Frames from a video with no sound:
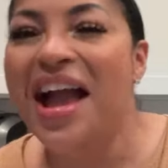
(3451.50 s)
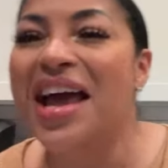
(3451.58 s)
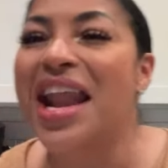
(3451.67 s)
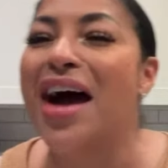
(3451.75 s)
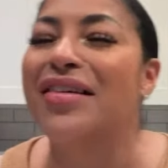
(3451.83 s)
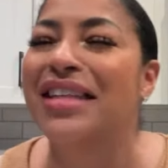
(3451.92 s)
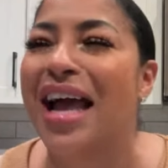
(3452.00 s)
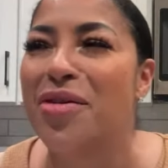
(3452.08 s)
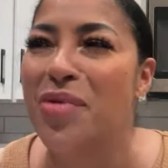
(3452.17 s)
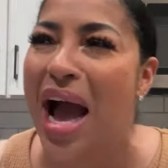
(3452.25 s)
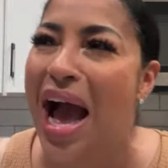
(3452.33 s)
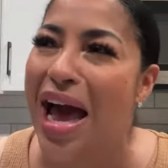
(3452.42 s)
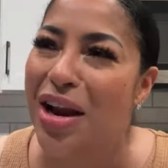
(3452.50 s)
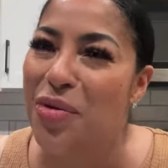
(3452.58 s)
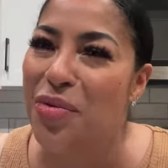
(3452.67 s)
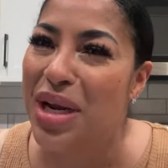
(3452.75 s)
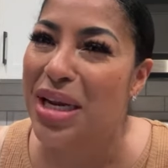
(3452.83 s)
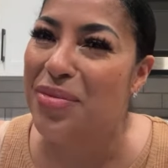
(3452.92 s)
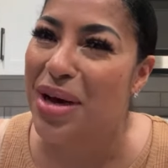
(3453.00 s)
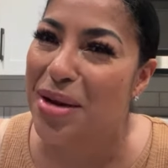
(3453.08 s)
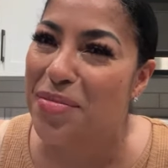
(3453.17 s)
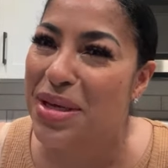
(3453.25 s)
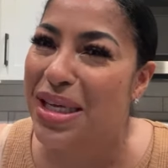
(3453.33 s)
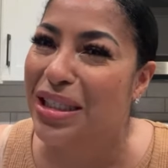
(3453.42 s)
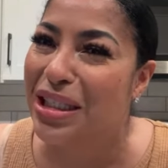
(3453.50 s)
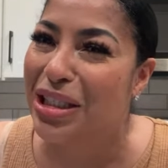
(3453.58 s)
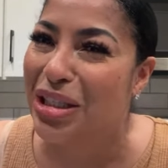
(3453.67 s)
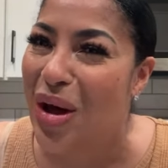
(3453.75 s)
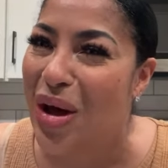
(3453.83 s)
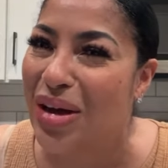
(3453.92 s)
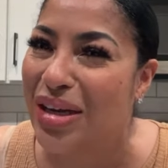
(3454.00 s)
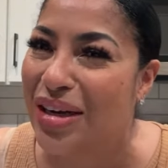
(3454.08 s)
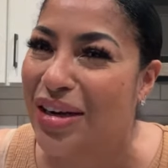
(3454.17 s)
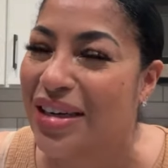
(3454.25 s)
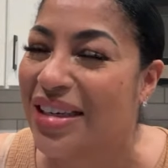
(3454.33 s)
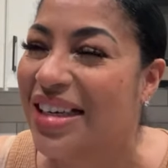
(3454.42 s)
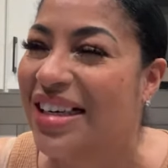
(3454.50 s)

And I was like, well, I don't really want to be a stalker.